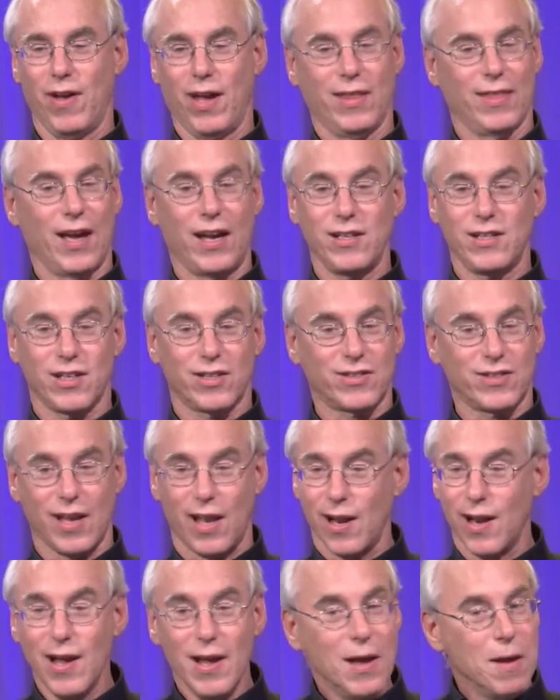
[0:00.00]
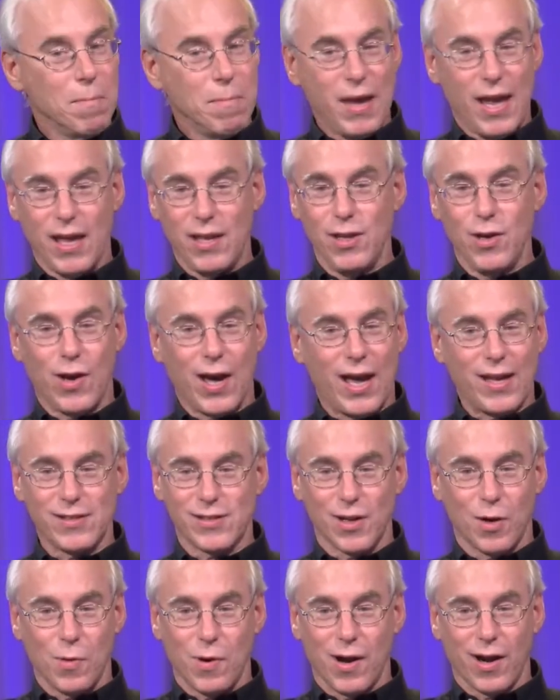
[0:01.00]
faith I just said, Man, you
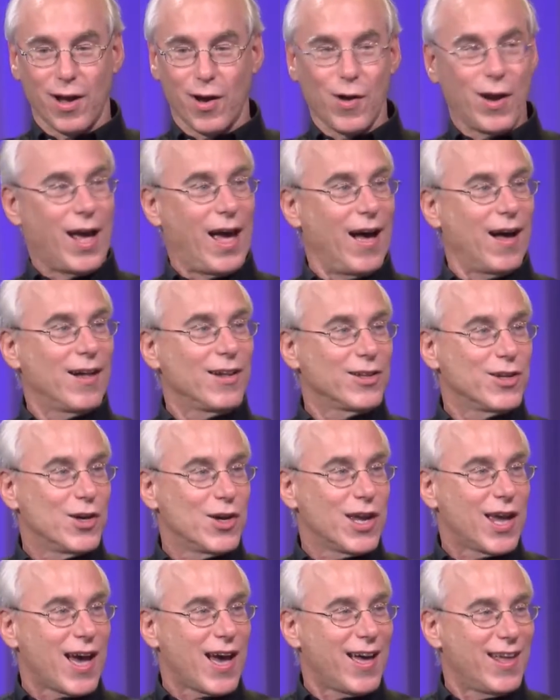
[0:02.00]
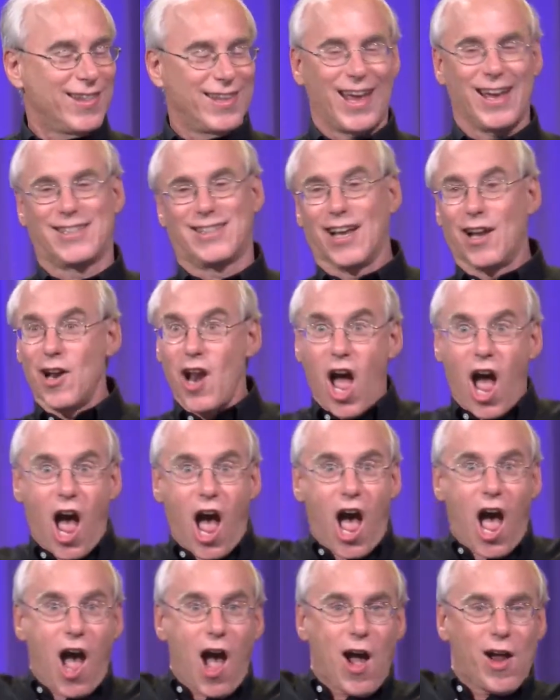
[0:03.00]
guys don't want to go to hell, do you? And they said,
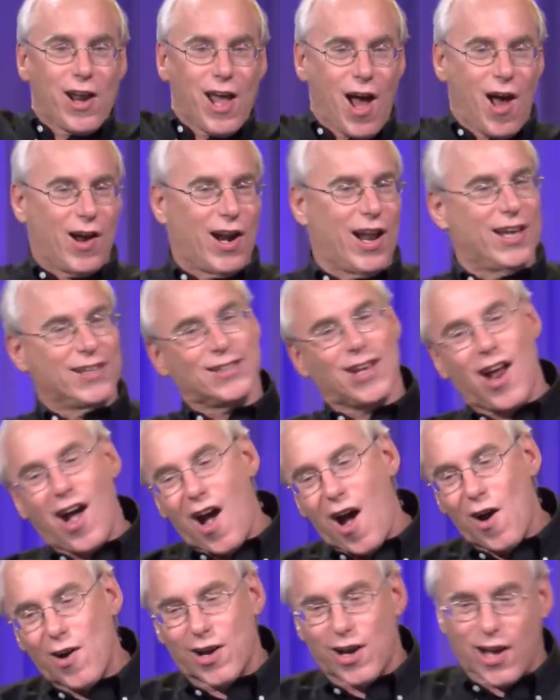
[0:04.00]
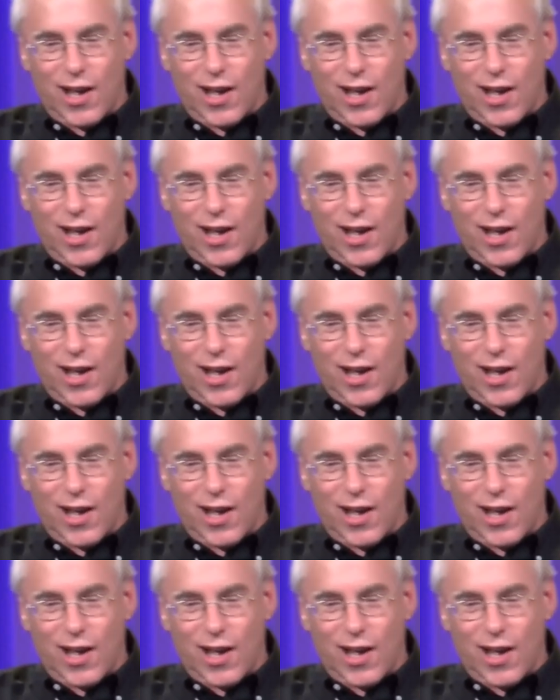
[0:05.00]
No, no. And I said, Oh,